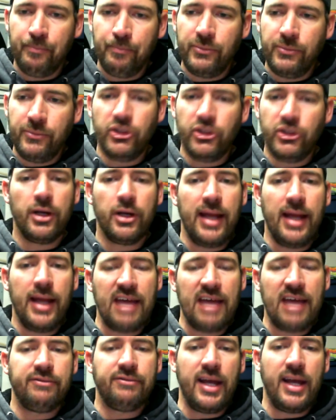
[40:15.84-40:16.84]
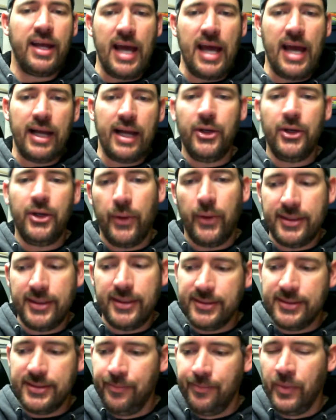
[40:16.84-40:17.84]
you're going to have that added
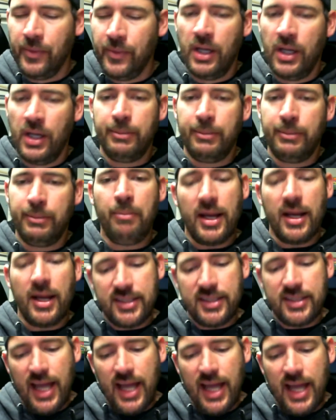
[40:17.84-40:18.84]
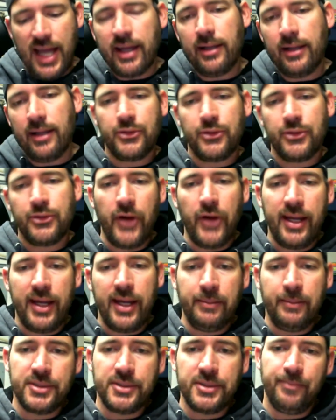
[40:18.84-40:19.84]
noise. But by stacking those
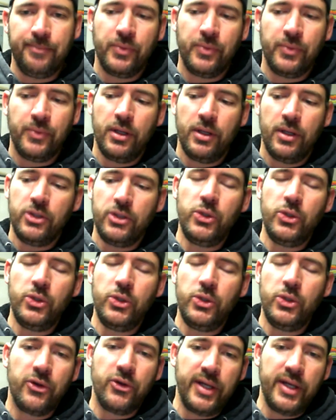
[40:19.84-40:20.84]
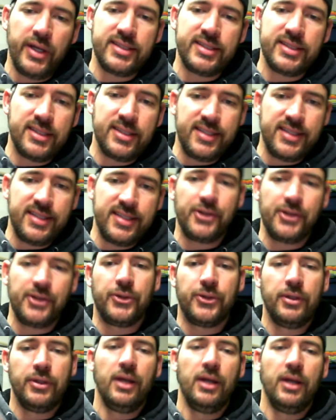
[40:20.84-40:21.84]
frames, you increase the
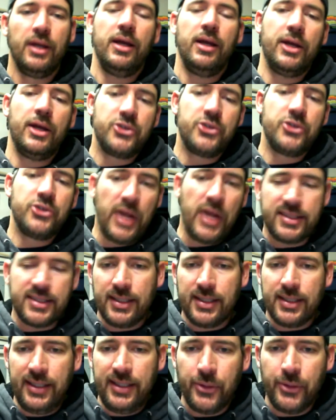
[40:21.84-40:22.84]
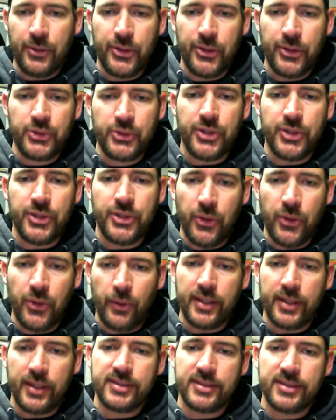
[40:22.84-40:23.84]
signal and drastically reduce the
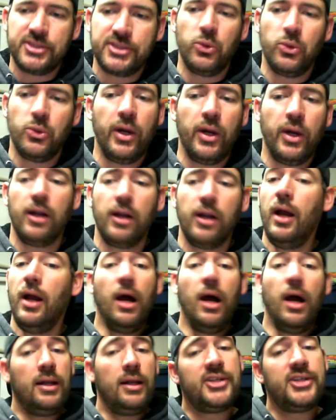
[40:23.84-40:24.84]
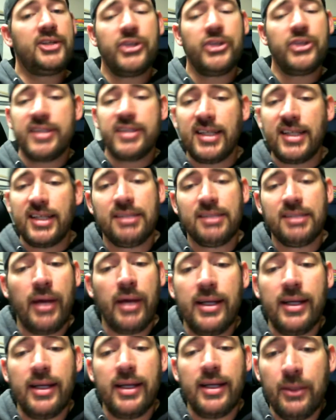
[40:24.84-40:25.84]
noise to where, let's just say somebody
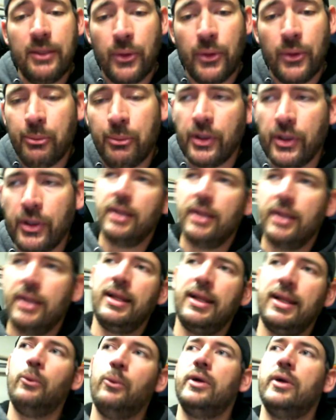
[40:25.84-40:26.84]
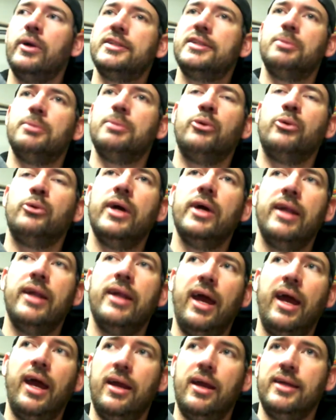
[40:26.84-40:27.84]
did want to print it and they wanted to print
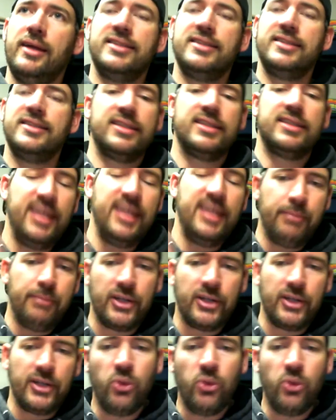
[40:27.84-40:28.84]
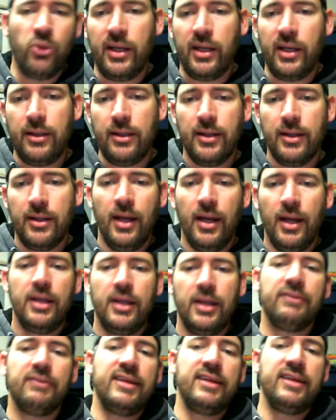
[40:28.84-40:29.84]
a 16 by 20.
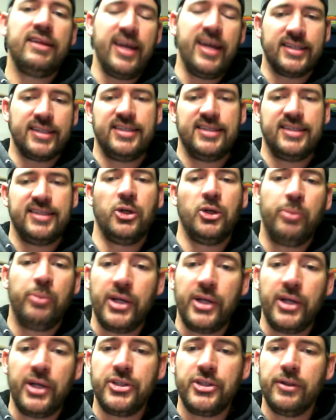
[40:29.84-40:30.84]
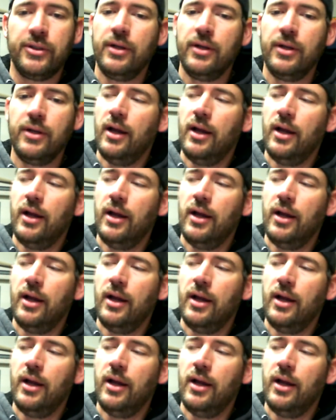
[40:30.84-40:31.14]
If they take a single picture,